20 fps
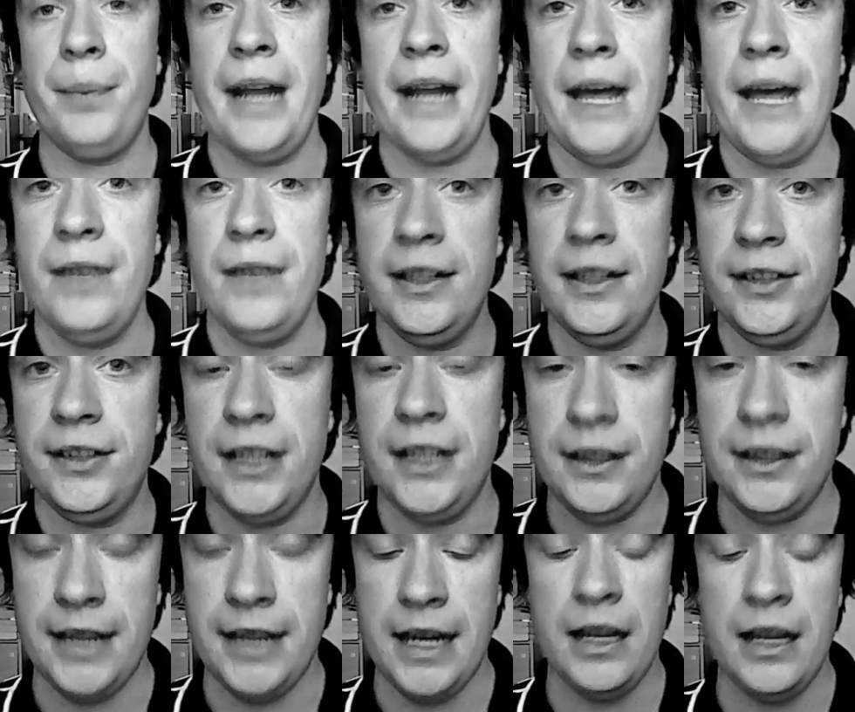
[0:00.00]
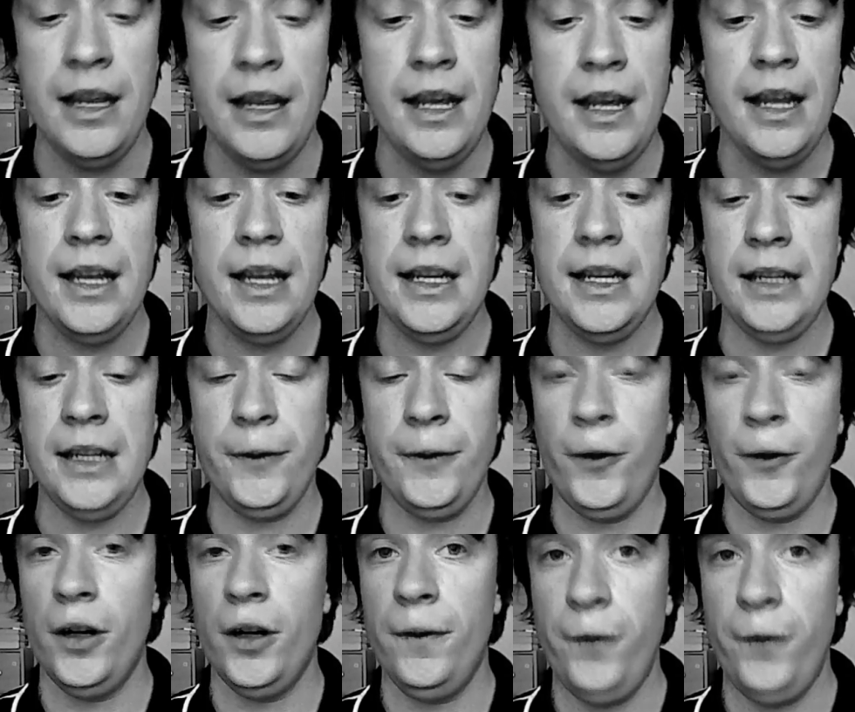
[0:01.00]
But having said that, it is
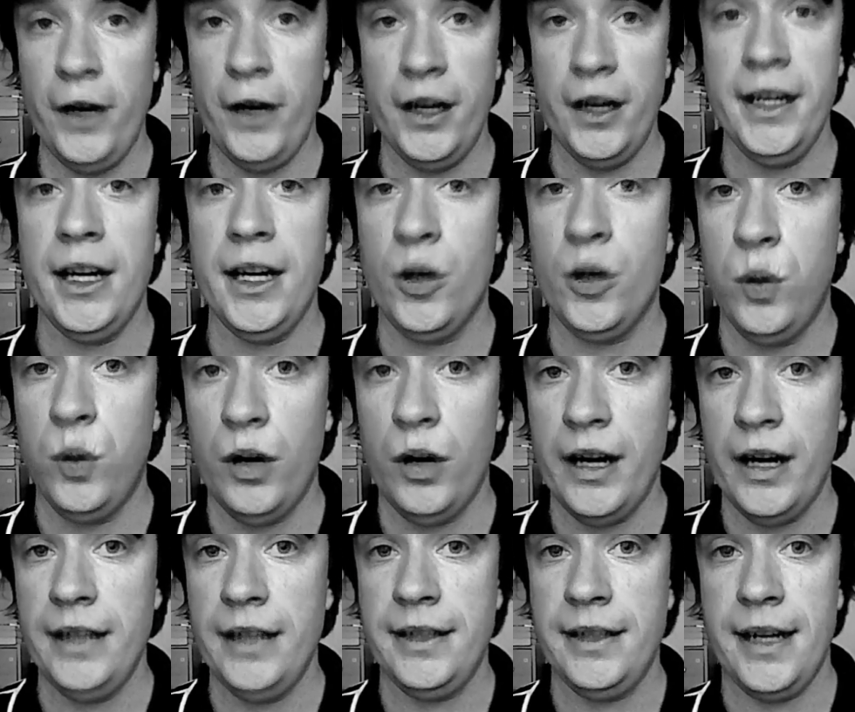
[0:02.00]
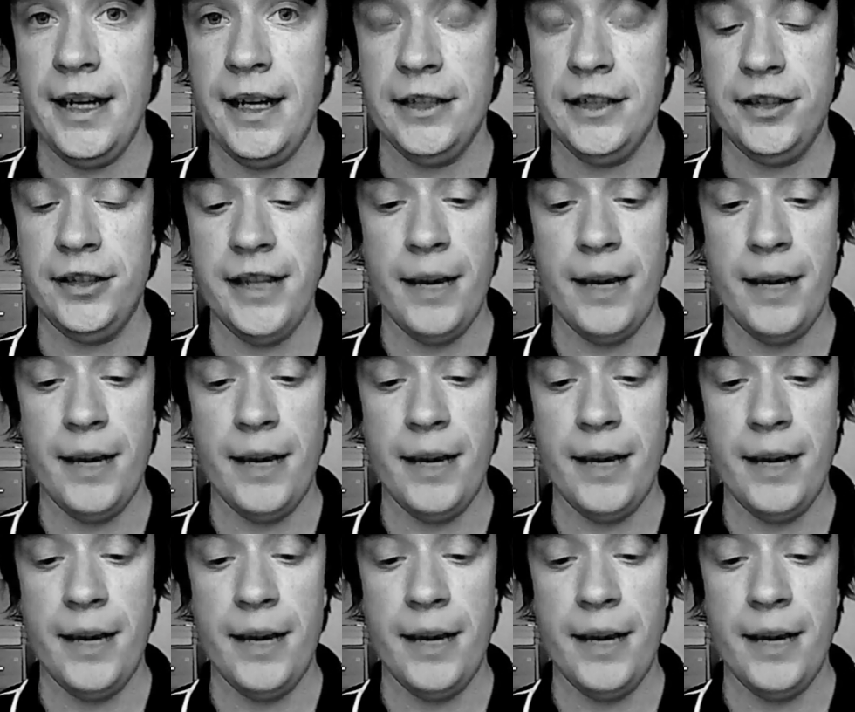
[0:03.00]
for a very acquired taste.